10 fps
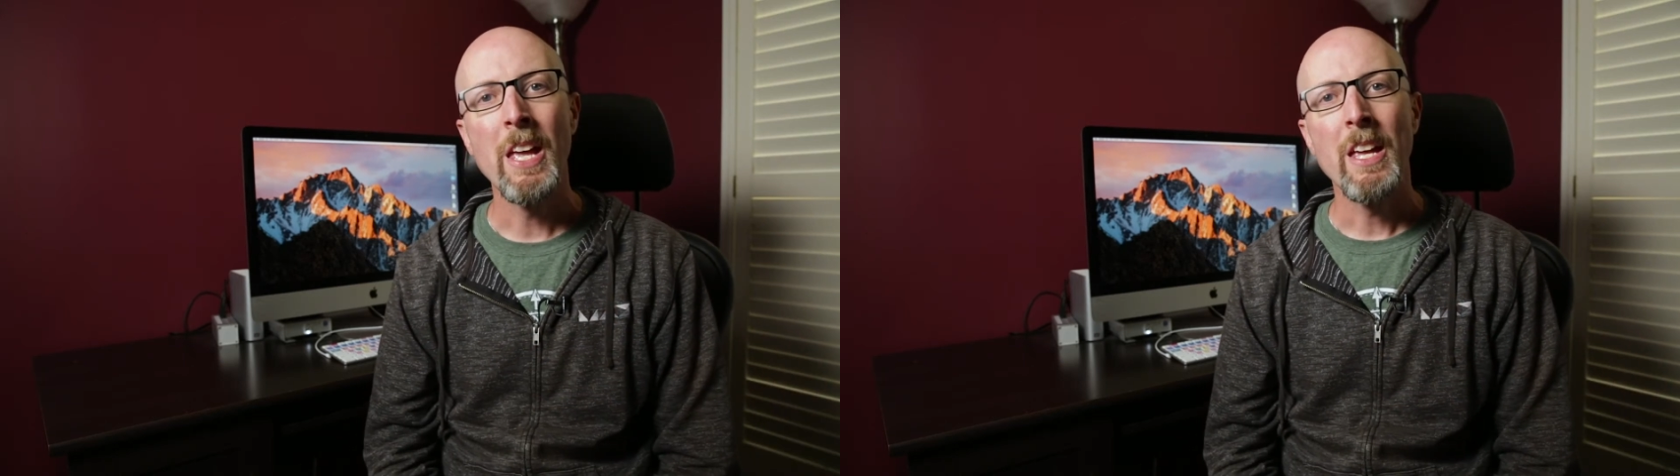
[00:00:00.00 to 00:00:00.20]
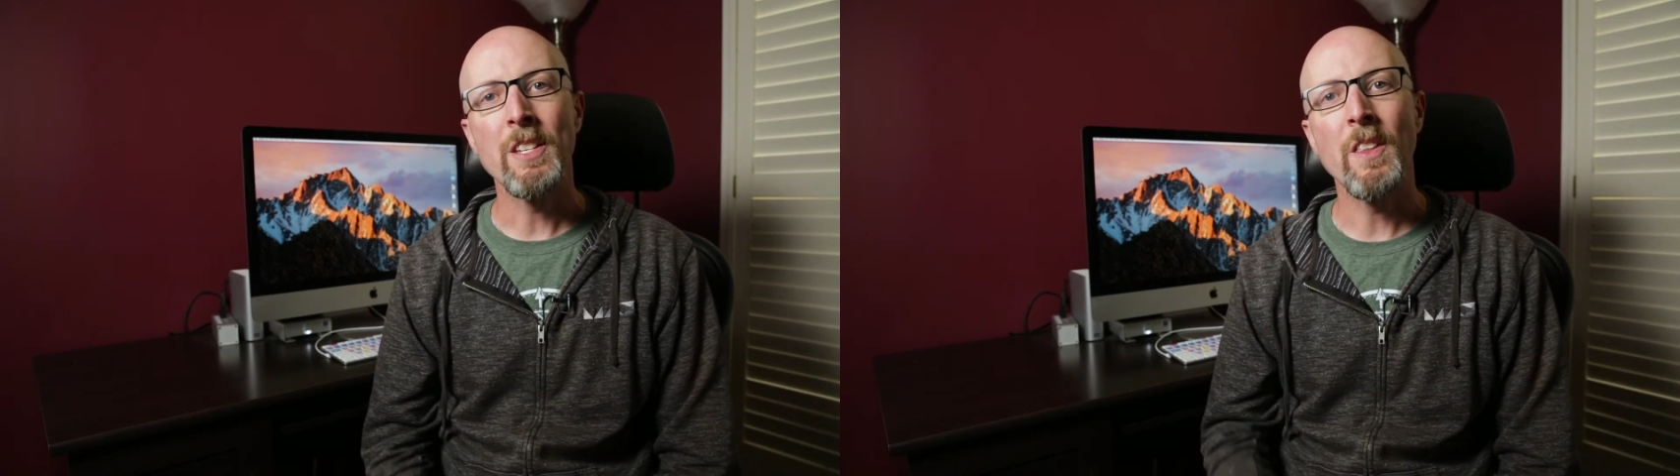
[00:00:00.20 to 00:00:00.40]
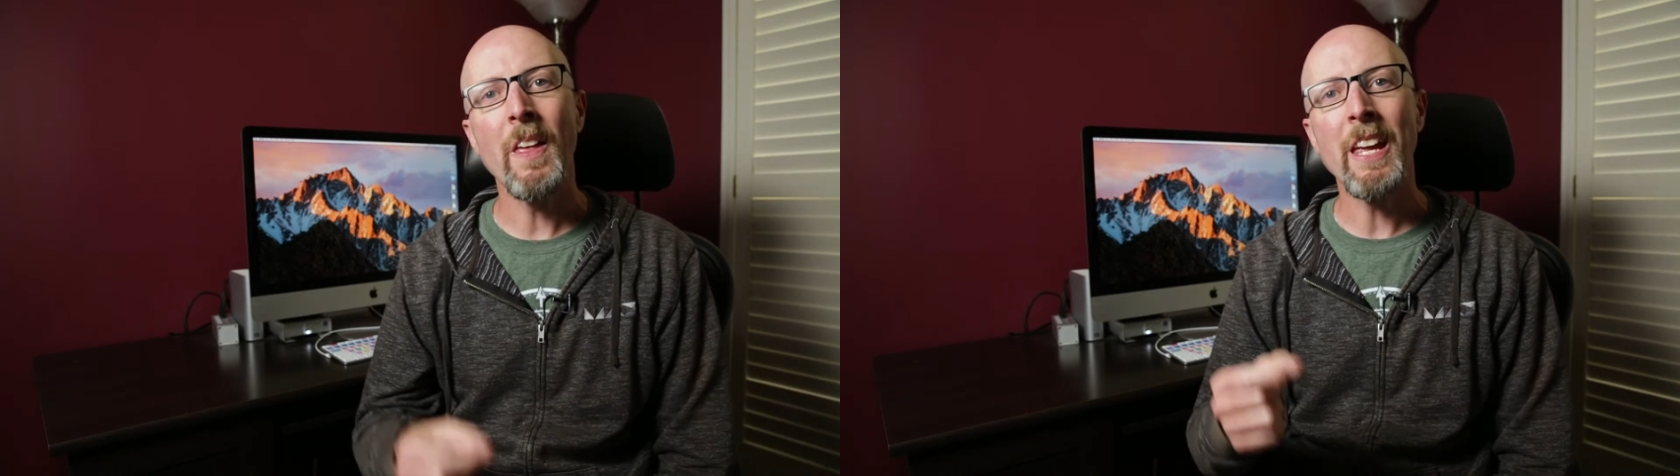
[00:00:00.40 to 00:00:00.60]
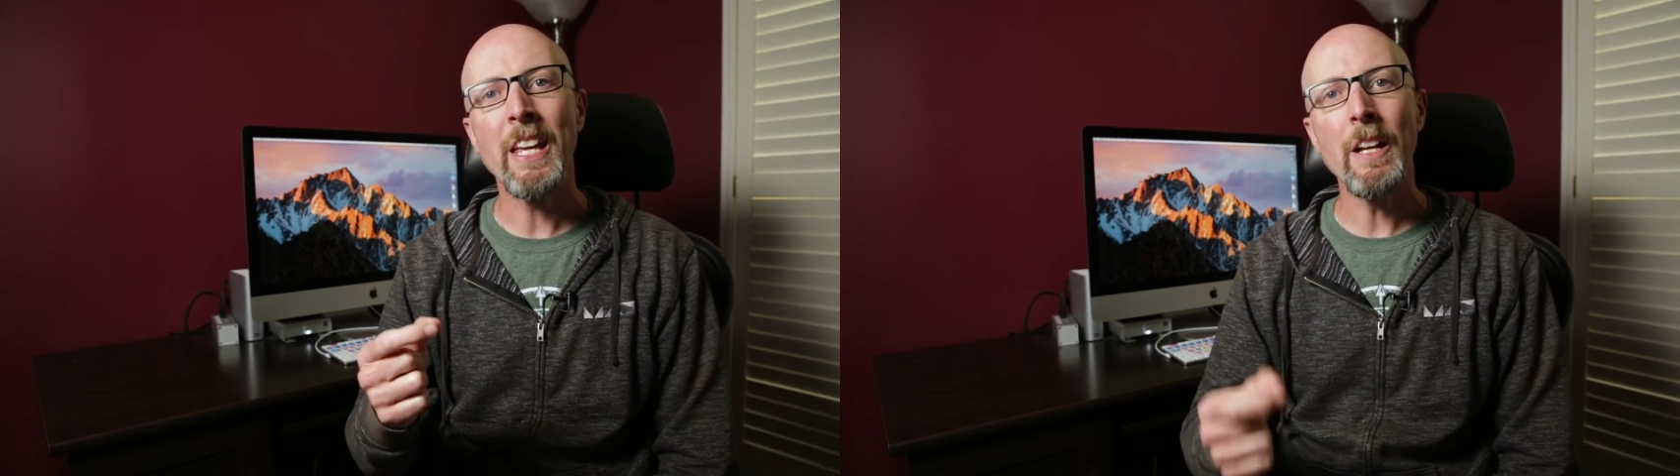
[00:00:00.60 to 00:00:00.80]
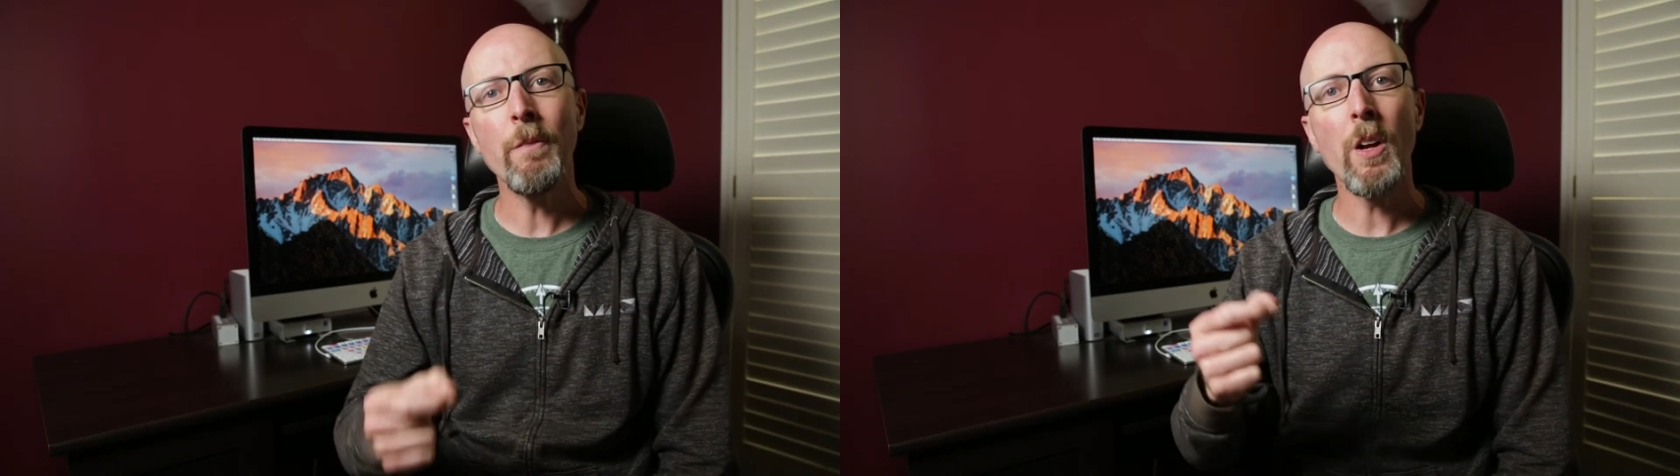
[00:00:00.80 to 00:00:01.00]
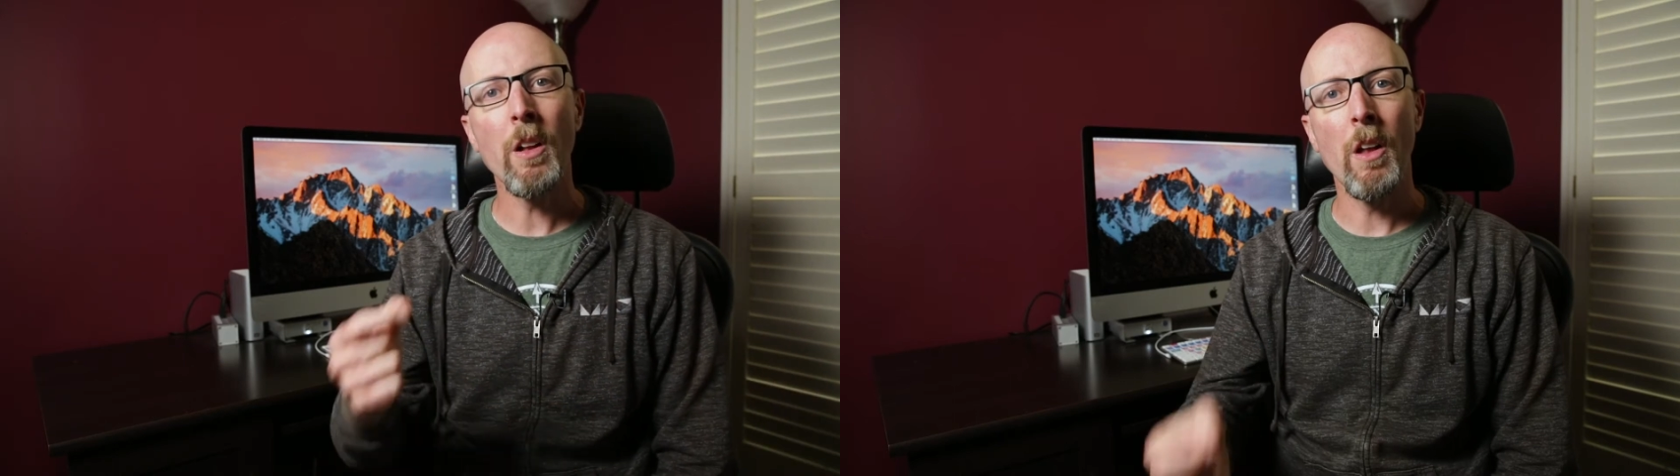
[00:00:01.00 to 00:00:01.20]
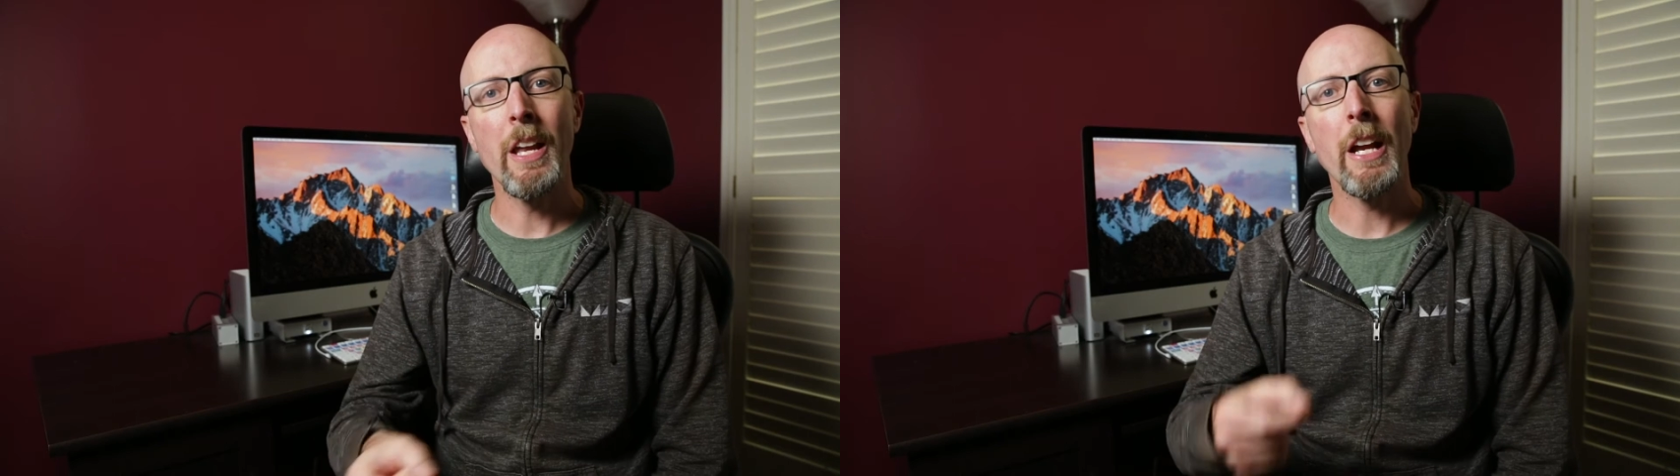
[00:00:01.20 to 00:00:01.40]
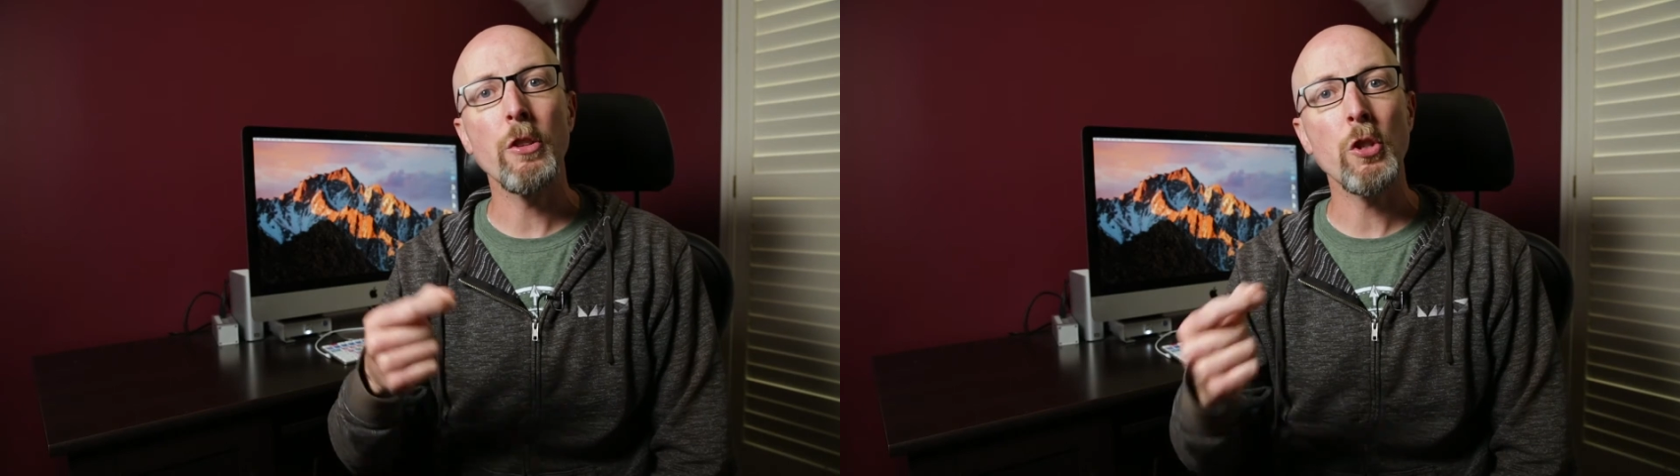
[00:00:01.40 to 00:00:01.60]
is that they give the
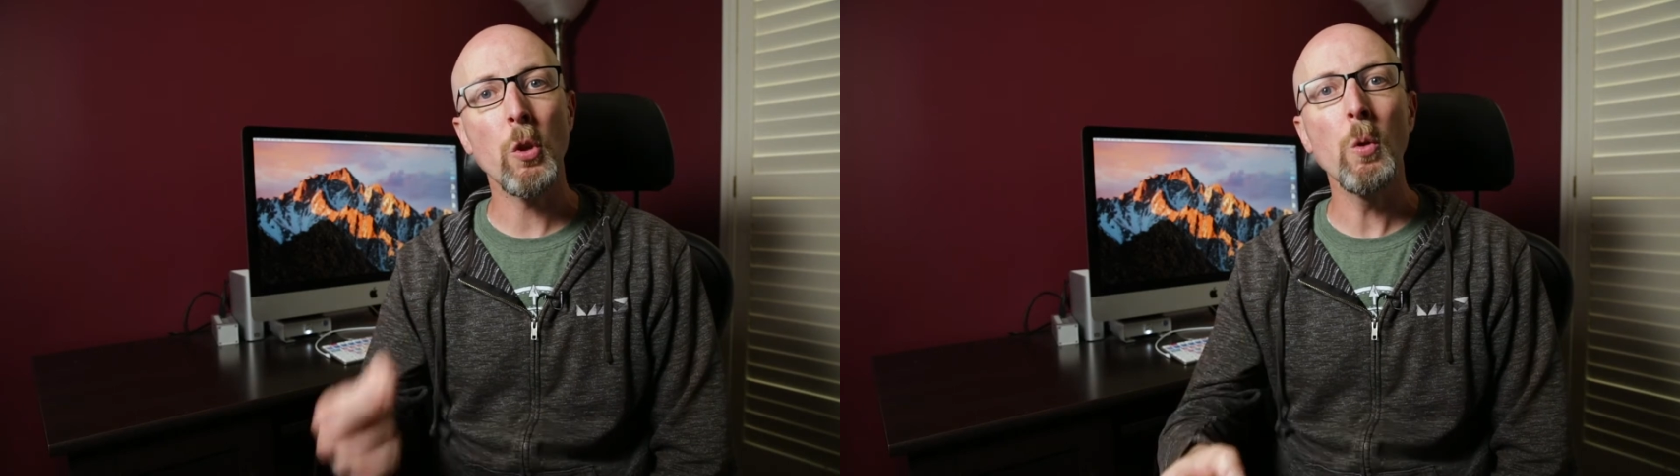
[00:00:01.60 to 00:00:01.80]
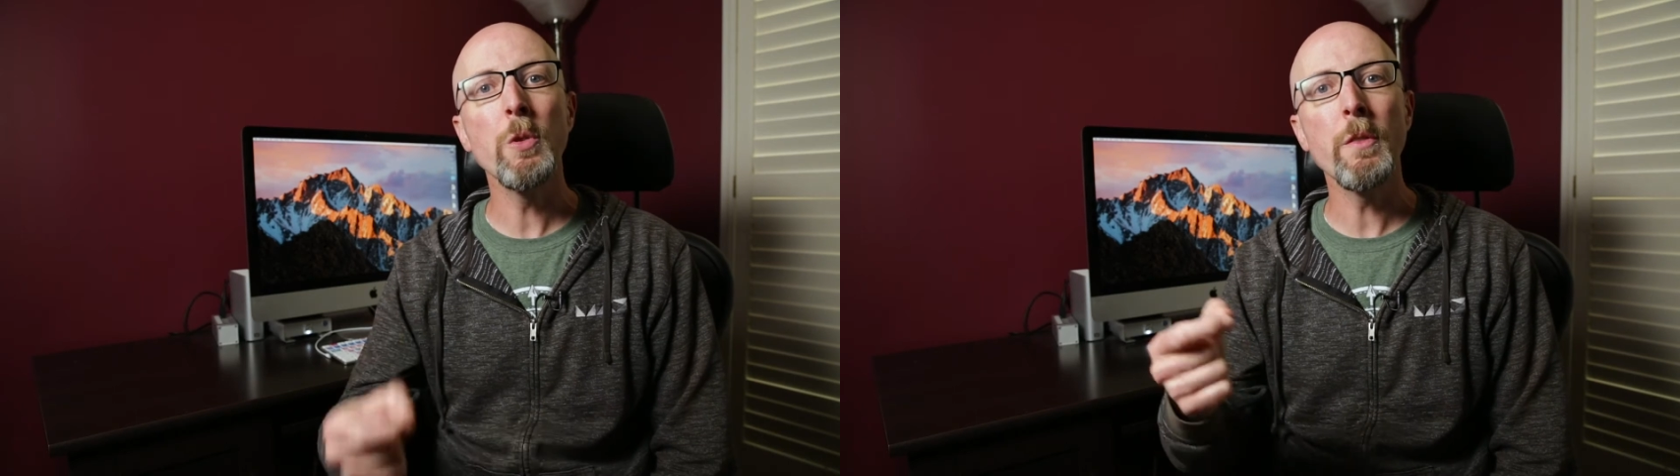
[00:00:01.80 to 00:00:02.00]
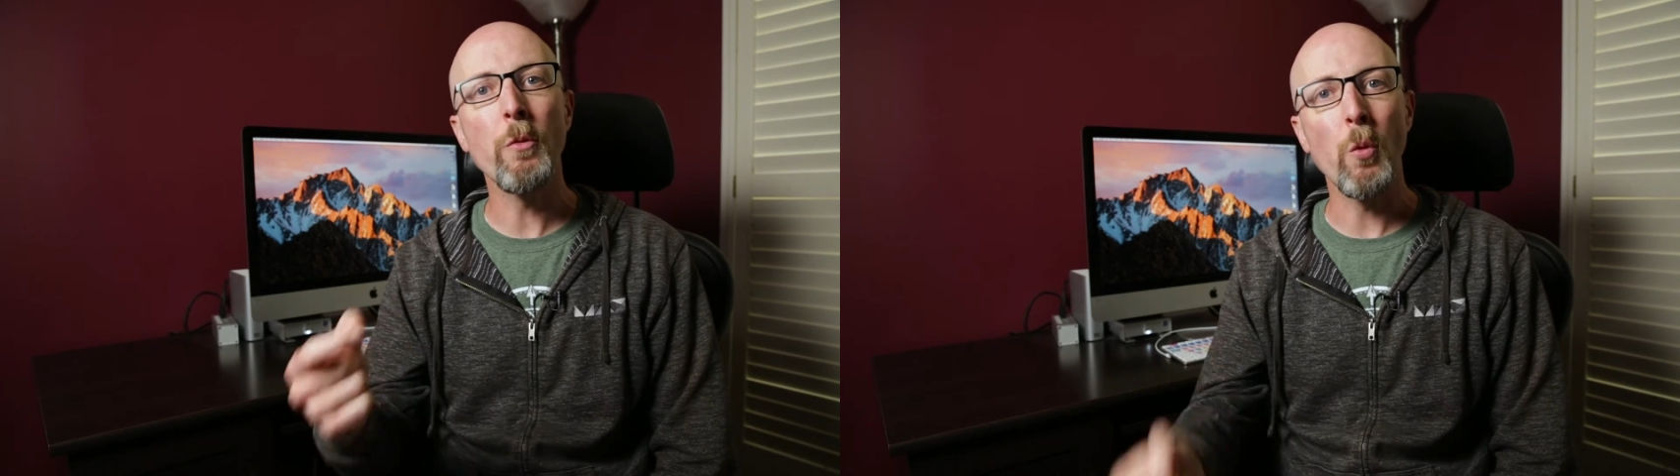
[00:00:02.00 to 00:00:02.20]
client exclusive